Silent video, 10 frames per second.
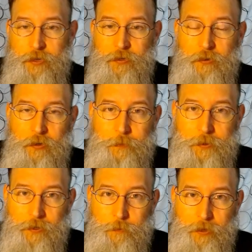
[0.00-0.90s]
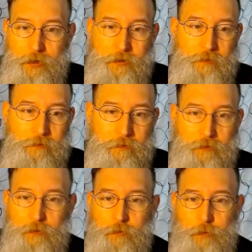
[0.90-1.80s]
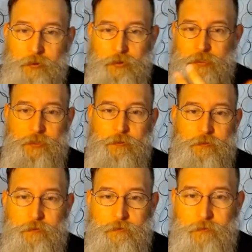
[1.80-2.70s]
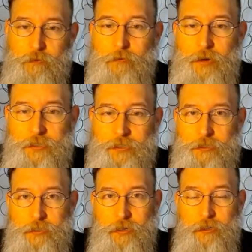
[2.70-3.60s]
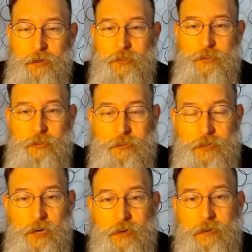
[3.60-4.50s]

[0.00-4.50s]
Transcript: Hope you had a good weekend or whenever it is you watch this thing. I guess I shouldn't date it.